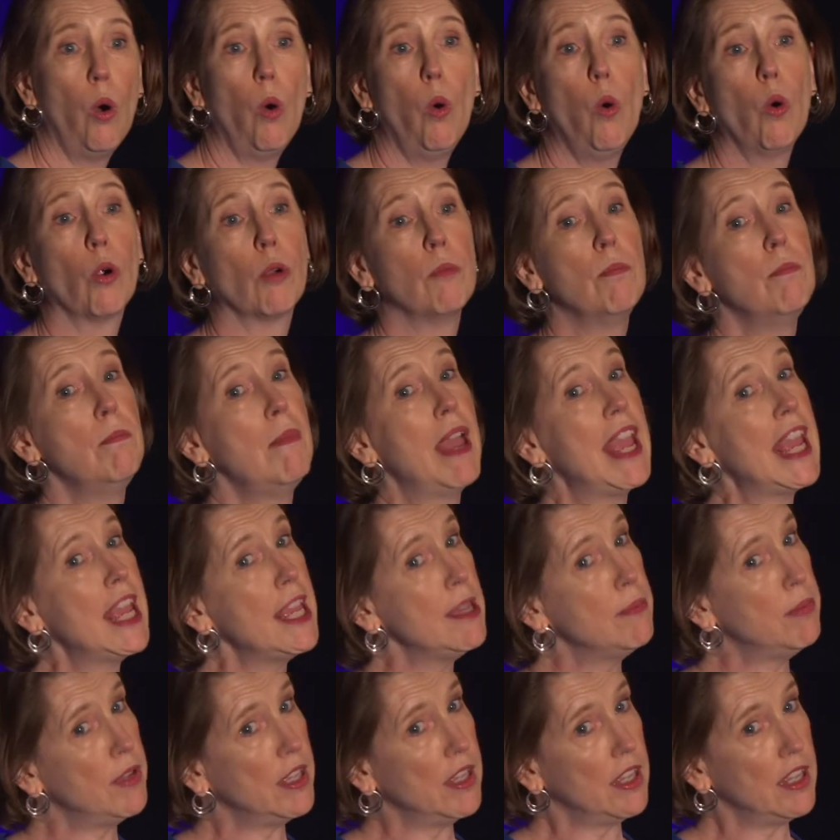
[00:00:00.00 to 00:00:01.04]
Or
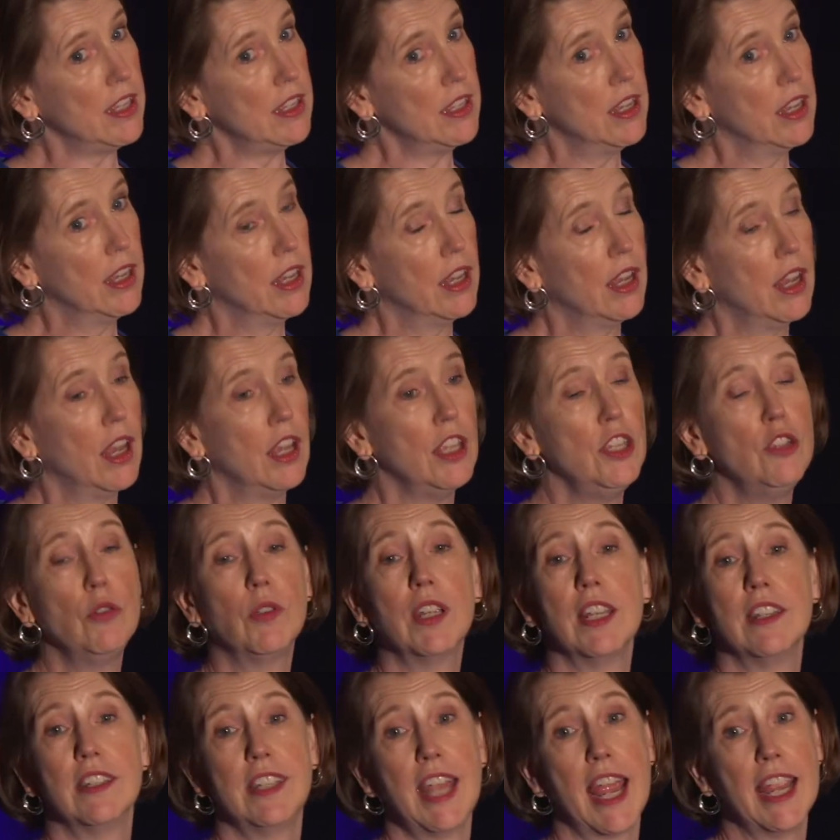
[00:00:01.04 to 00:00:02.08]
maybe you
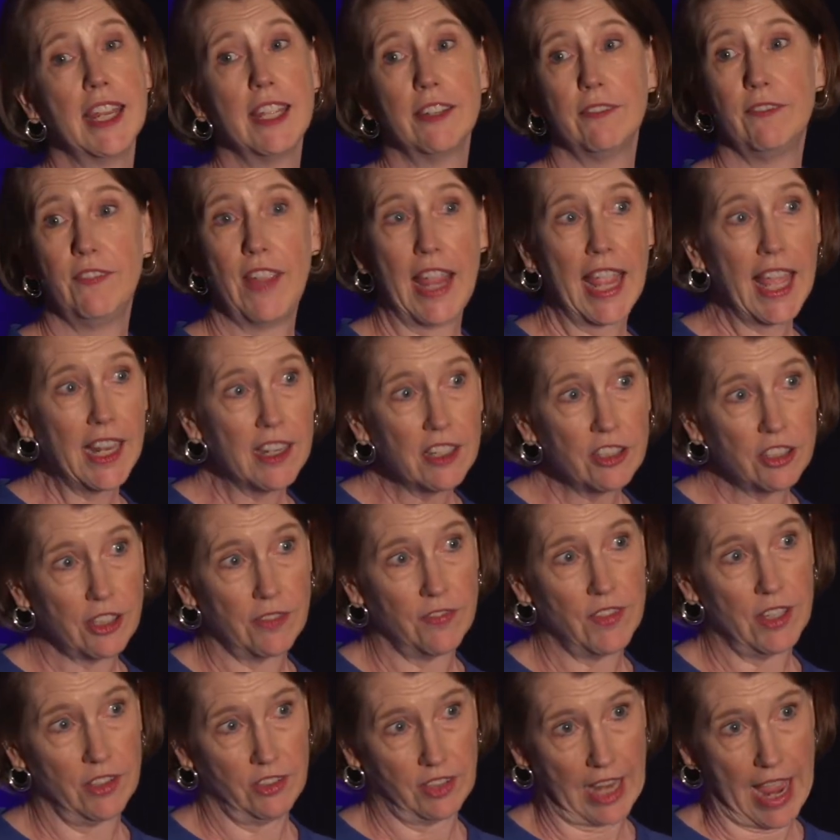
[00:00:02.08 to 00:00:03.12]
can take advantage of
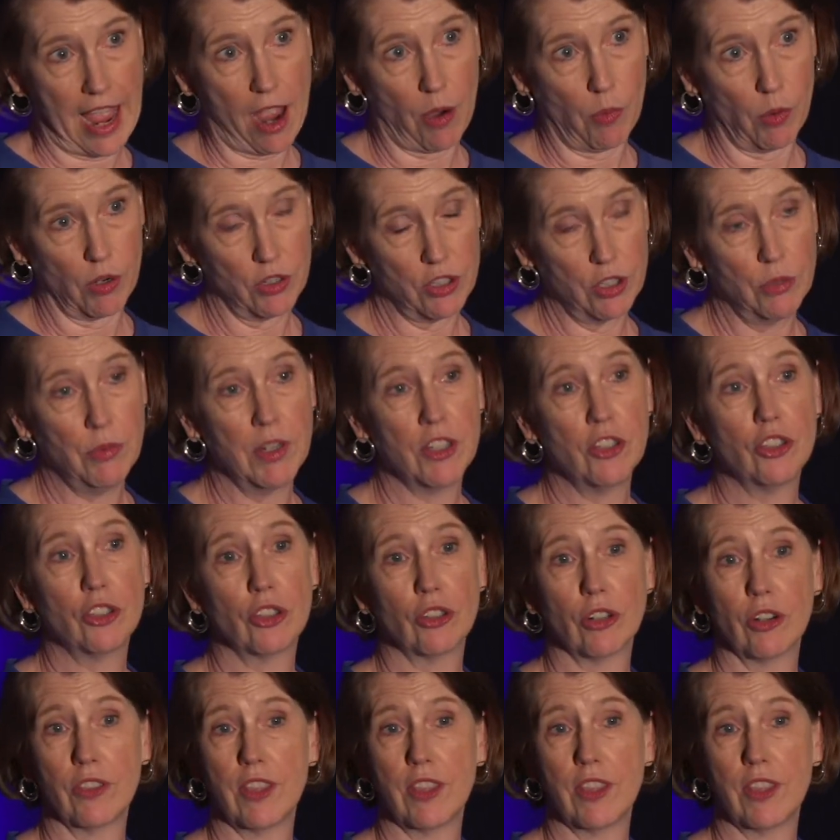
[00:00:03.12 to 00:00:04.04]
this hour to ensure